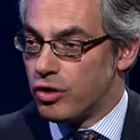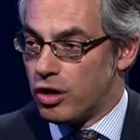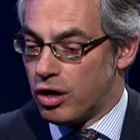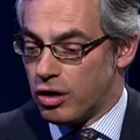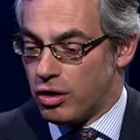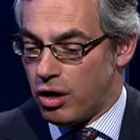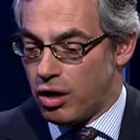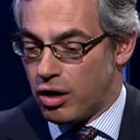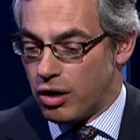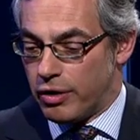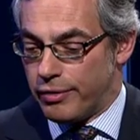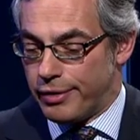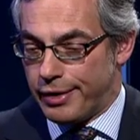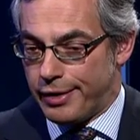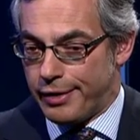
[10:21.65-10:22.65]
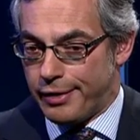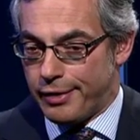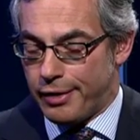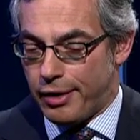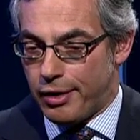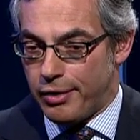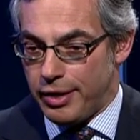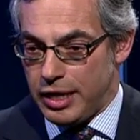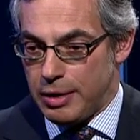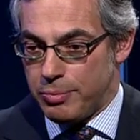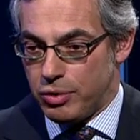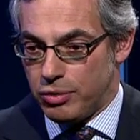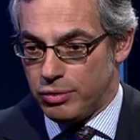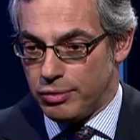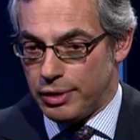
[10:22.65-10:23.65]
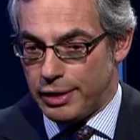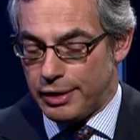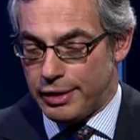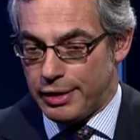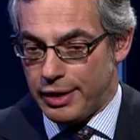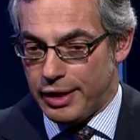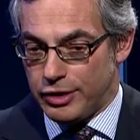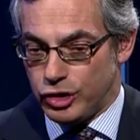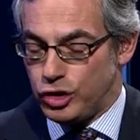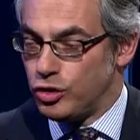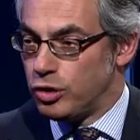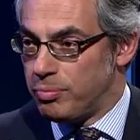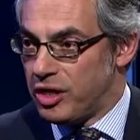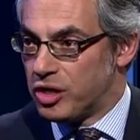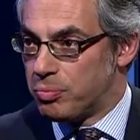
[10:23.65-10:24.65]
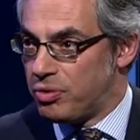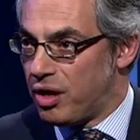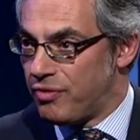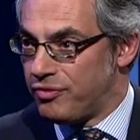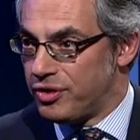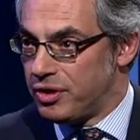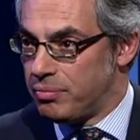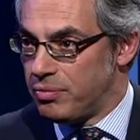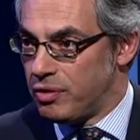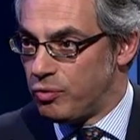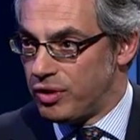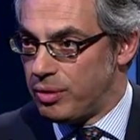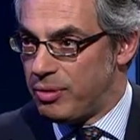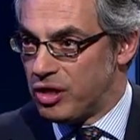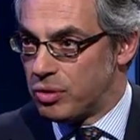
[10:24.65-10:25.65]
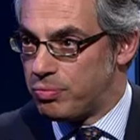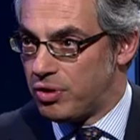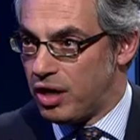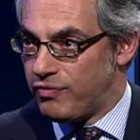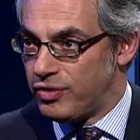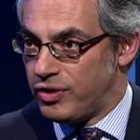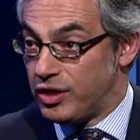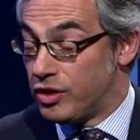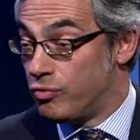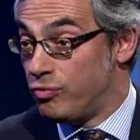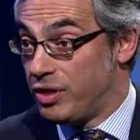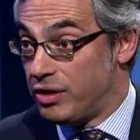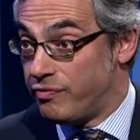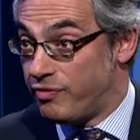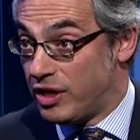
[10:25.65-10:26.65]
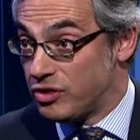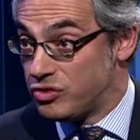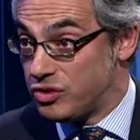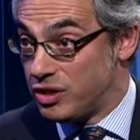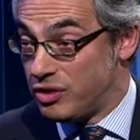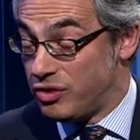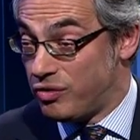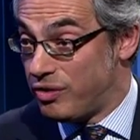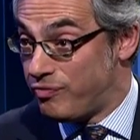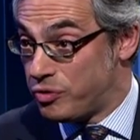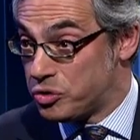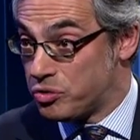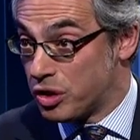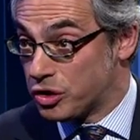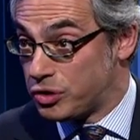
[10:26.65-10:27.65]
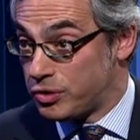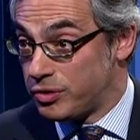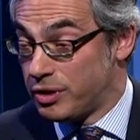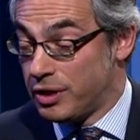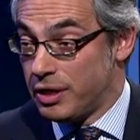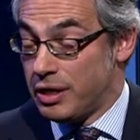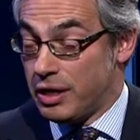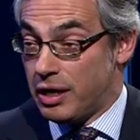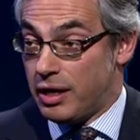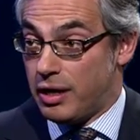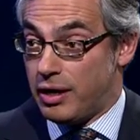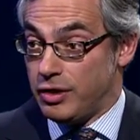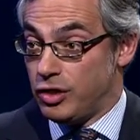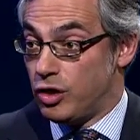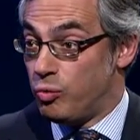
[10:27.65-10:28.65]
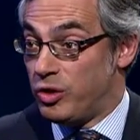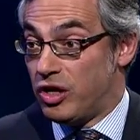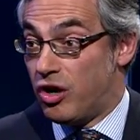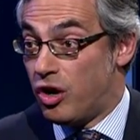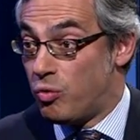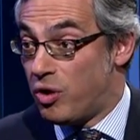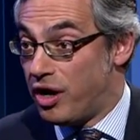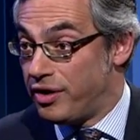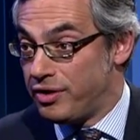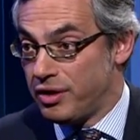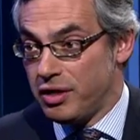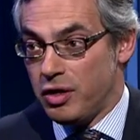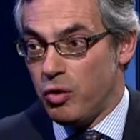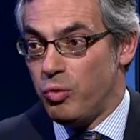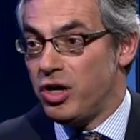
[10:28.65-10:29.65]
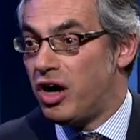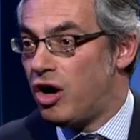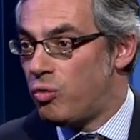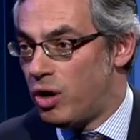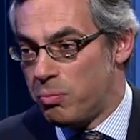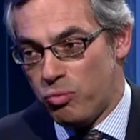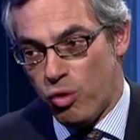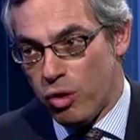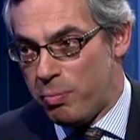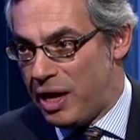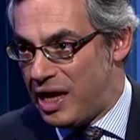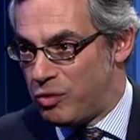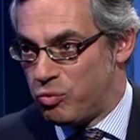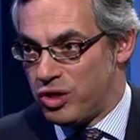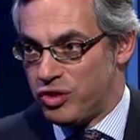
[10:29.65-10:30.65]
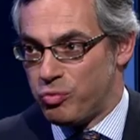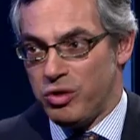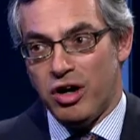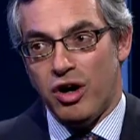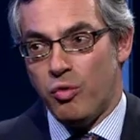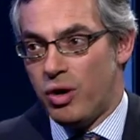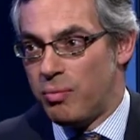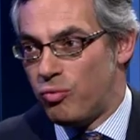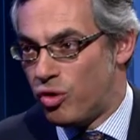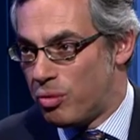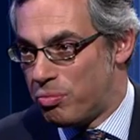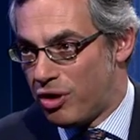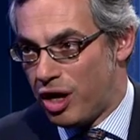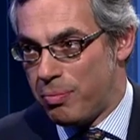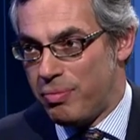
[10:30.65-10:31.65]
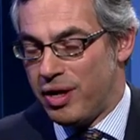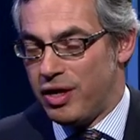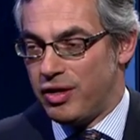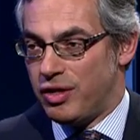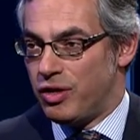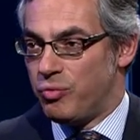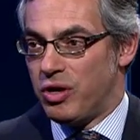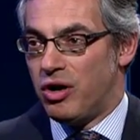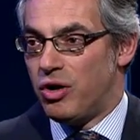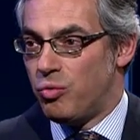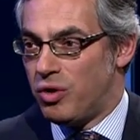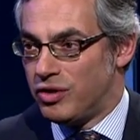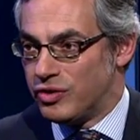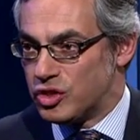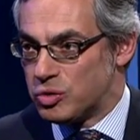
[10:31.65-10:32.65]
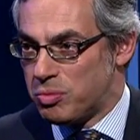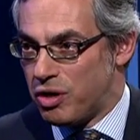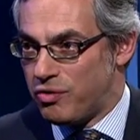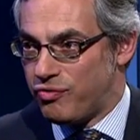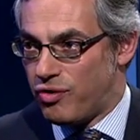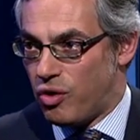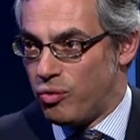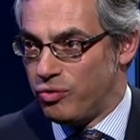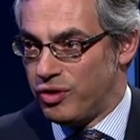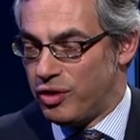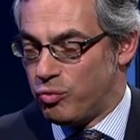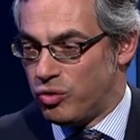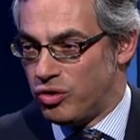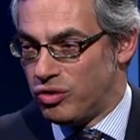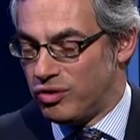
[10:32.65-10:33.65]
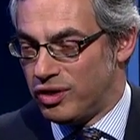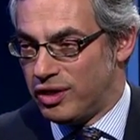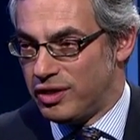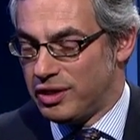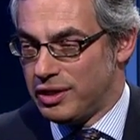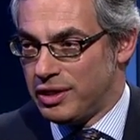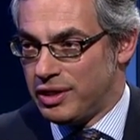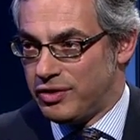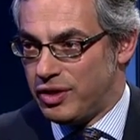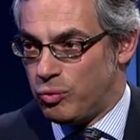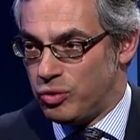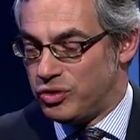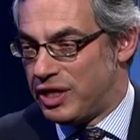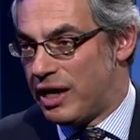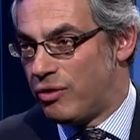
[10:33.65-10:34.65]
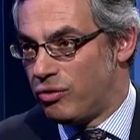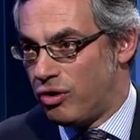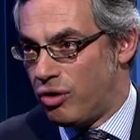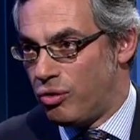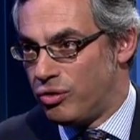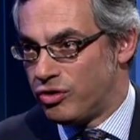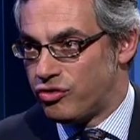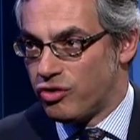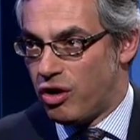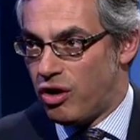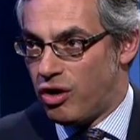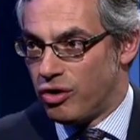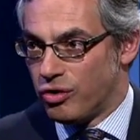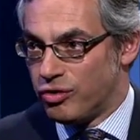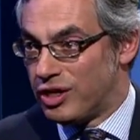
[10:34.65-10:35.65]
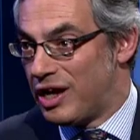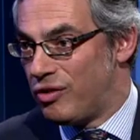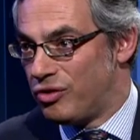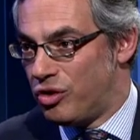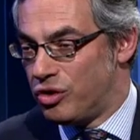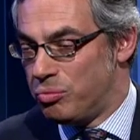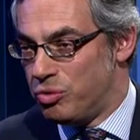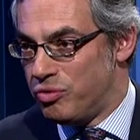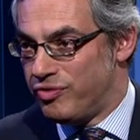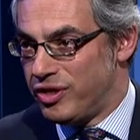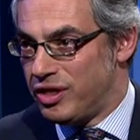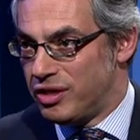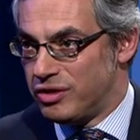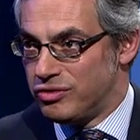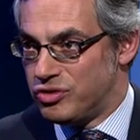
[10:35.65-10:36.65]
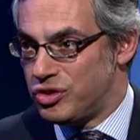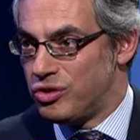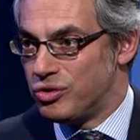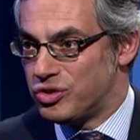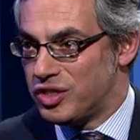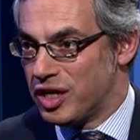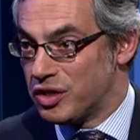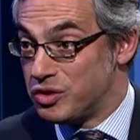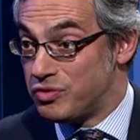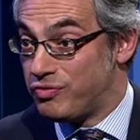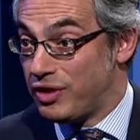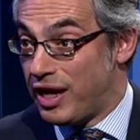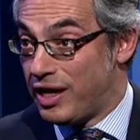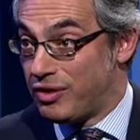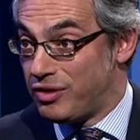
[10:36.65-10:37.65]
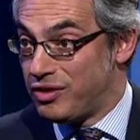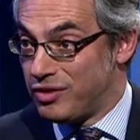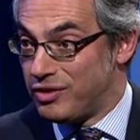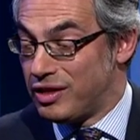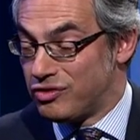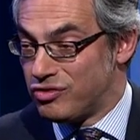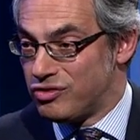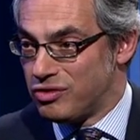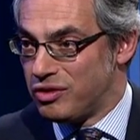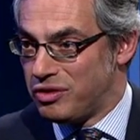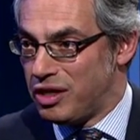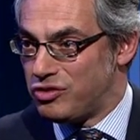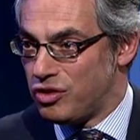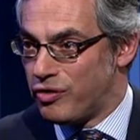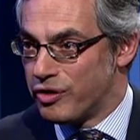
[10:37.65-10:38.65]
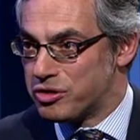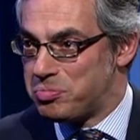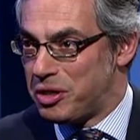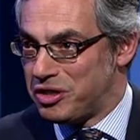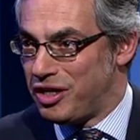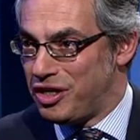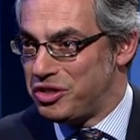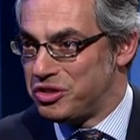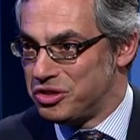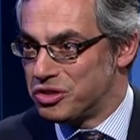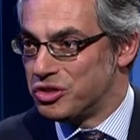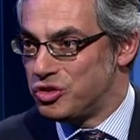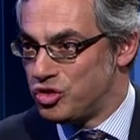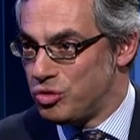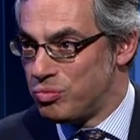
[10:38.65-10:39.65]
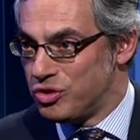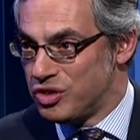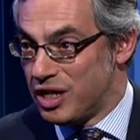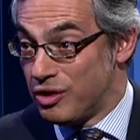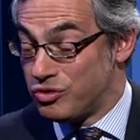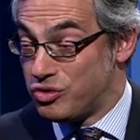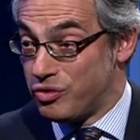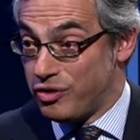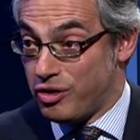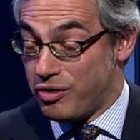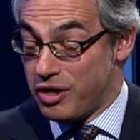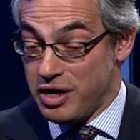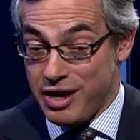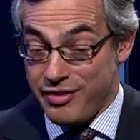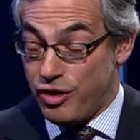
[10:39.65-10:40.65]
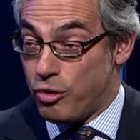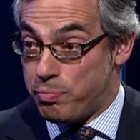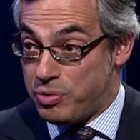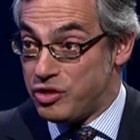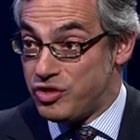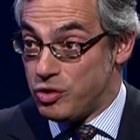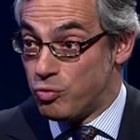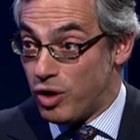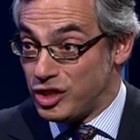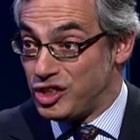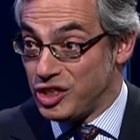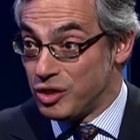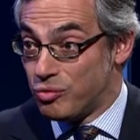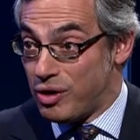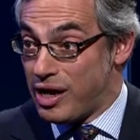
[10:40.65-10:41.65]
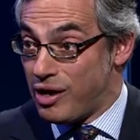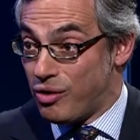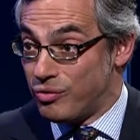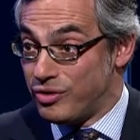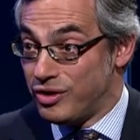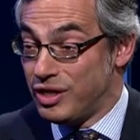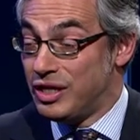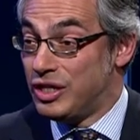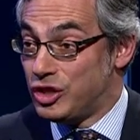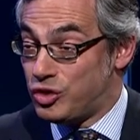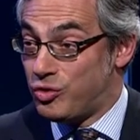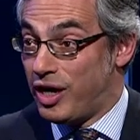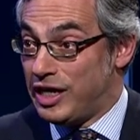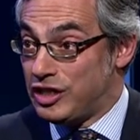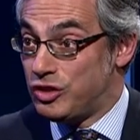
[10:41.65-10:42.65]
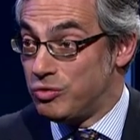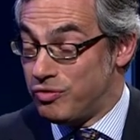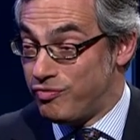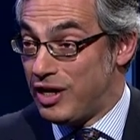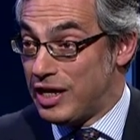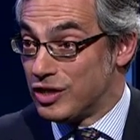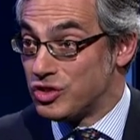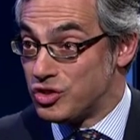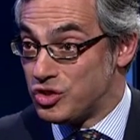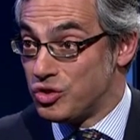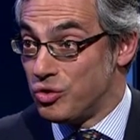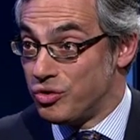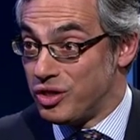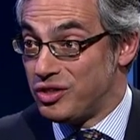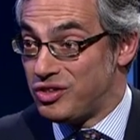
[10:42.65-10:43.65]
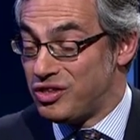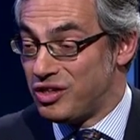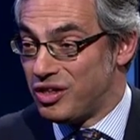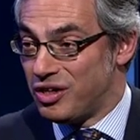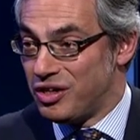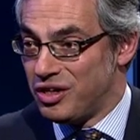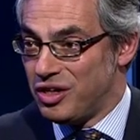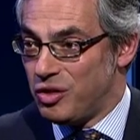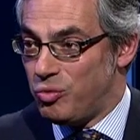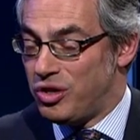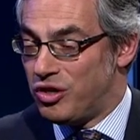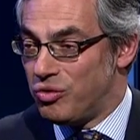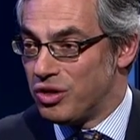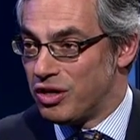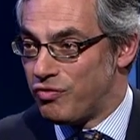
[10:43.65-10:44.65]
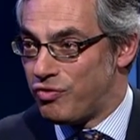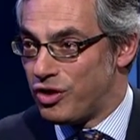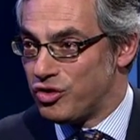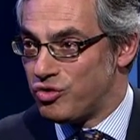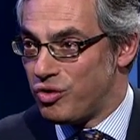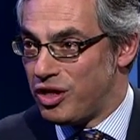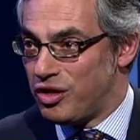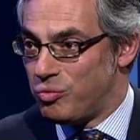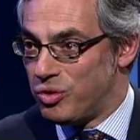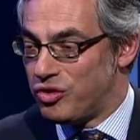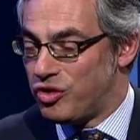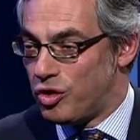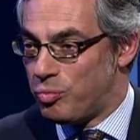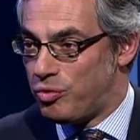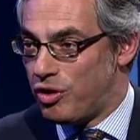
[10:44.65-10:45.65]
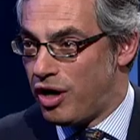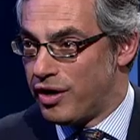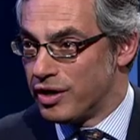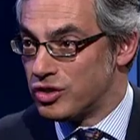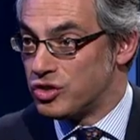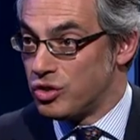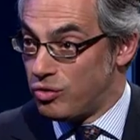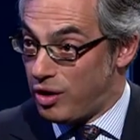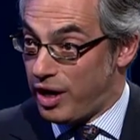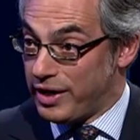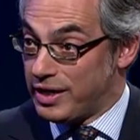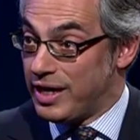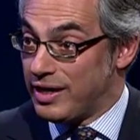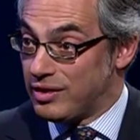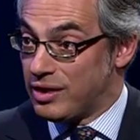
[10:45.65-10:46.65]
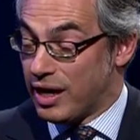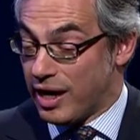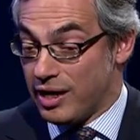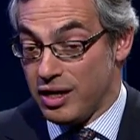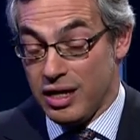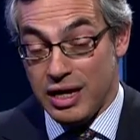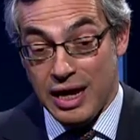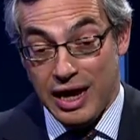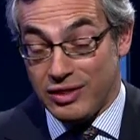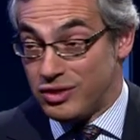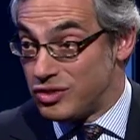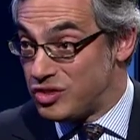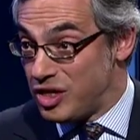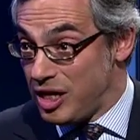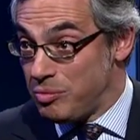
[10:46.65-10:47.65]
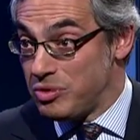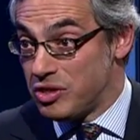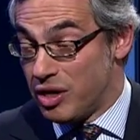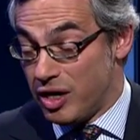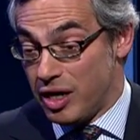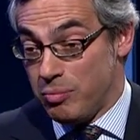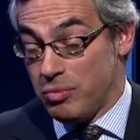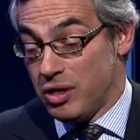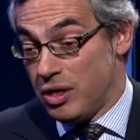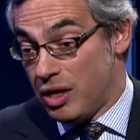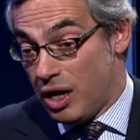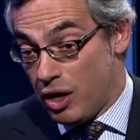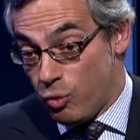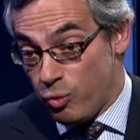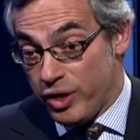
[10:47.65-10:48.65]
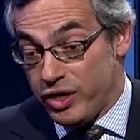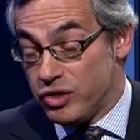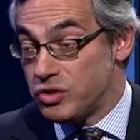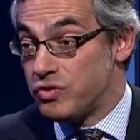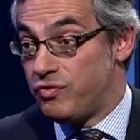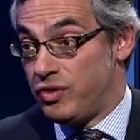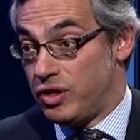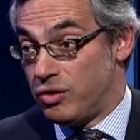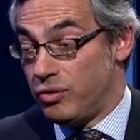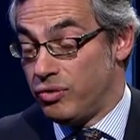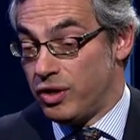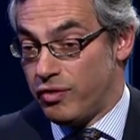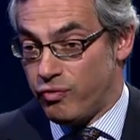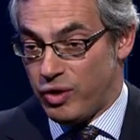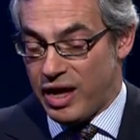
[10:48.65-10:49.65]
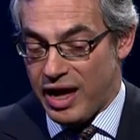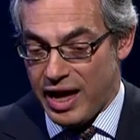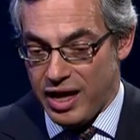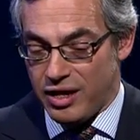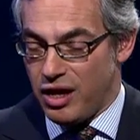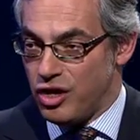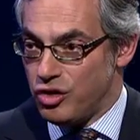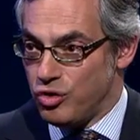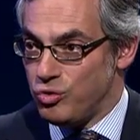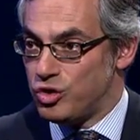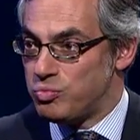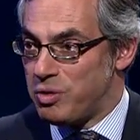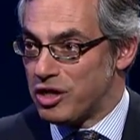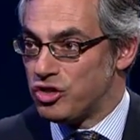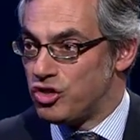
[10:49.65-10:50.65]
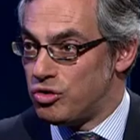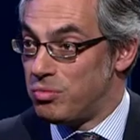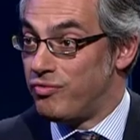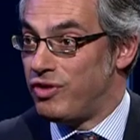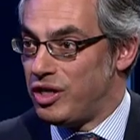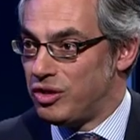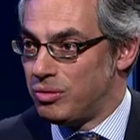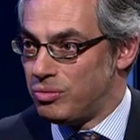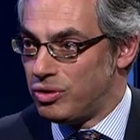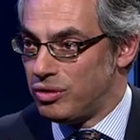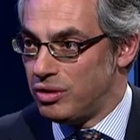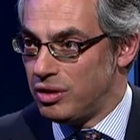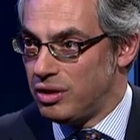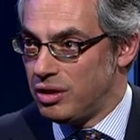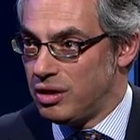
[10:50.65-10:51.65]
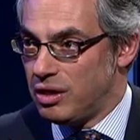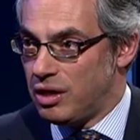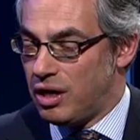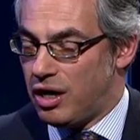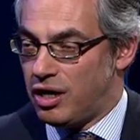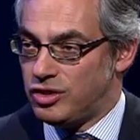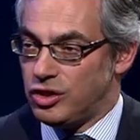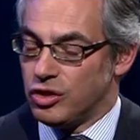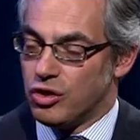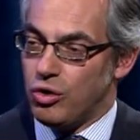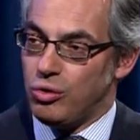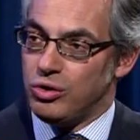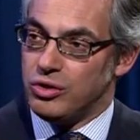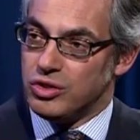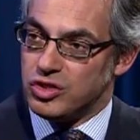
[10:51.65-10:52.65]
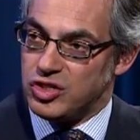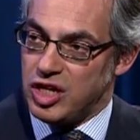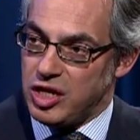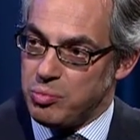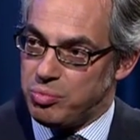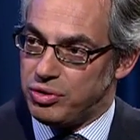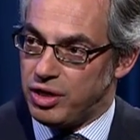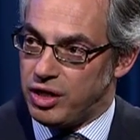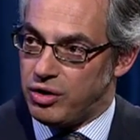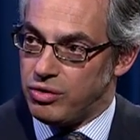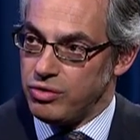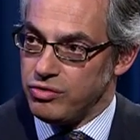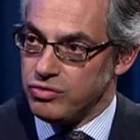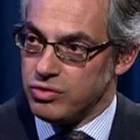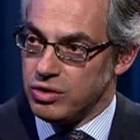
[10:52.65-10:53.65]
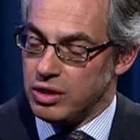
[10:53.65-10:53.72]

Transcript: are, are, uh, are able uh, and should make a profit. And when they make a profit, they can reinvest in their infrastructure. Uh, you know, we all want we all want more bandwidth. We all want more broadband. Uh, we all want the smartphone that will uh, that will download a song or download a movie in zero seconds flat. Uh, that's that's our expectation as consumers now. So they're they're busy rushing around trying to invest so that uh, we don't get frustrated with their products. So I get that. At the same time, uh, we just feel that if we had a new spectrum available uh, to go to the same players.